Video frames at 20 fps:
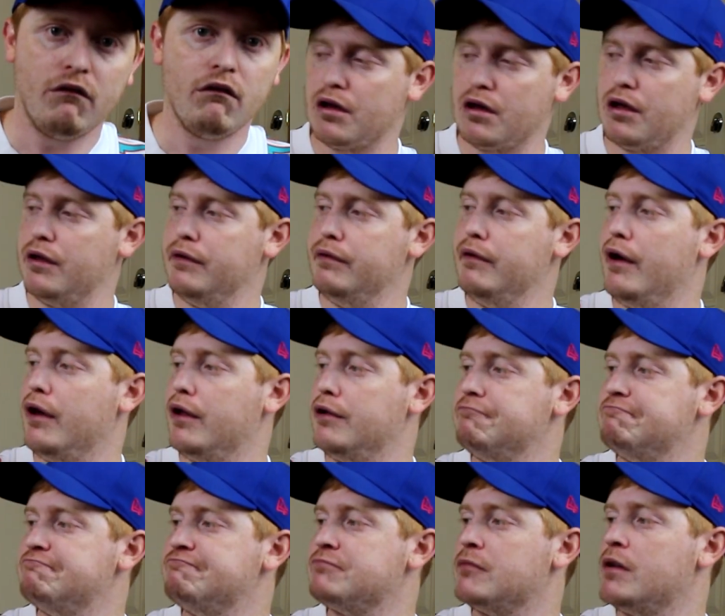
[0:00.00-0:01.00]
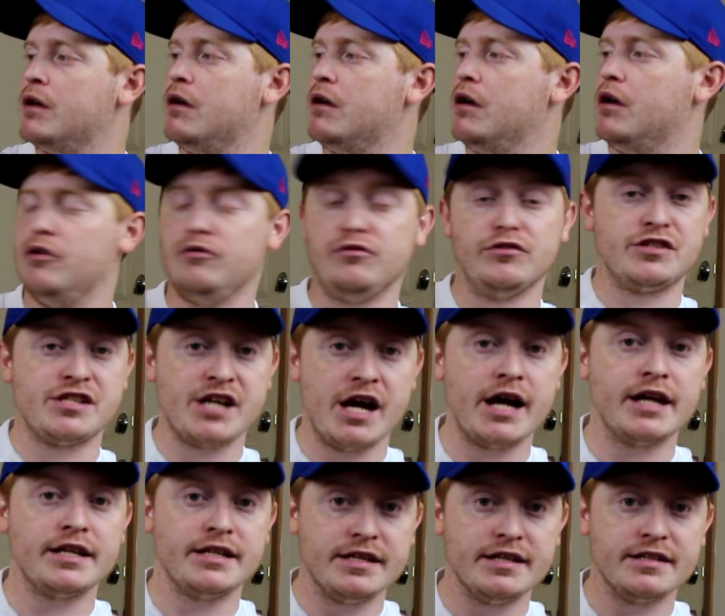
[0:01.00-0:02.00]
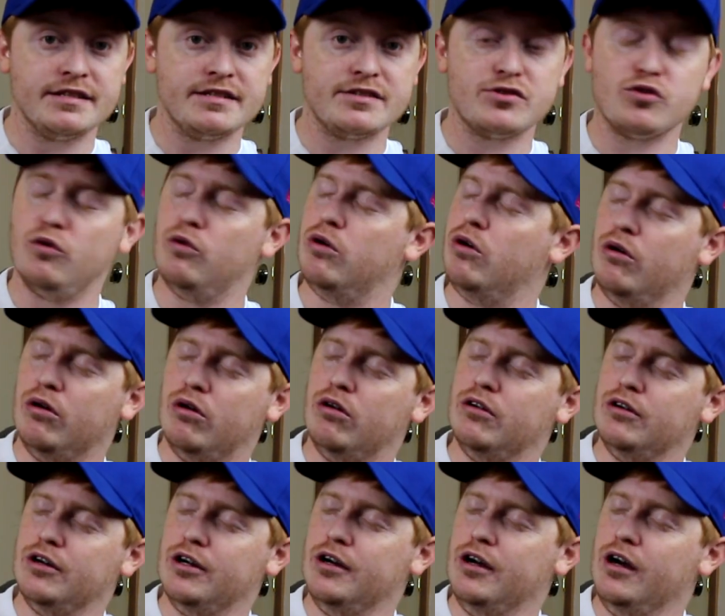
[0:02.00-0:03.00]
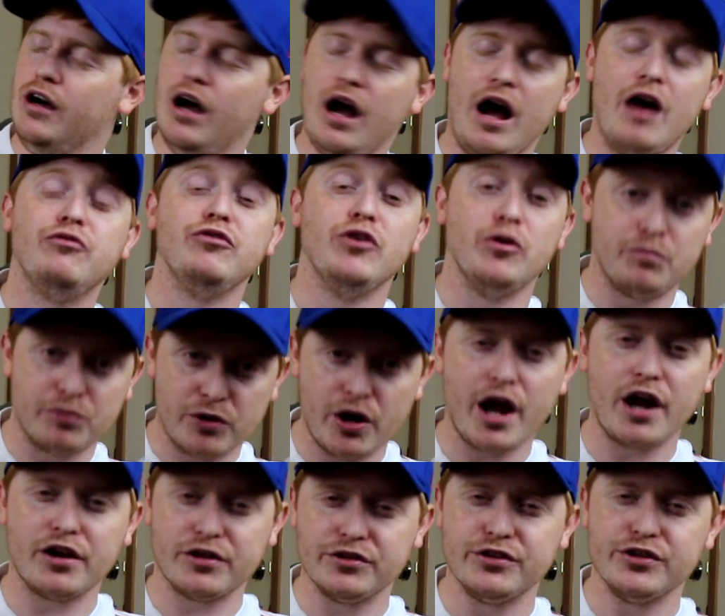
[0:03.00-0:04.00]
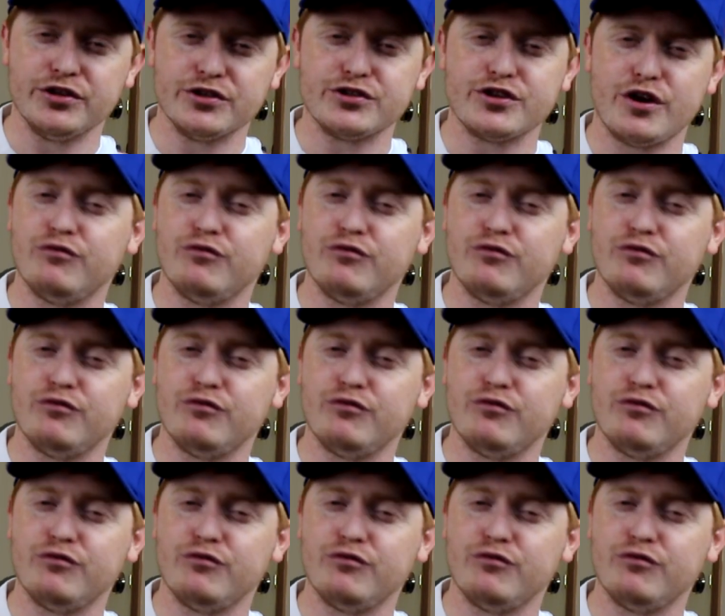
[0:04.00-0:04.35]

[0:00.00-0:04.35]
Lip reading: And then for tight ends, I felt proud of this.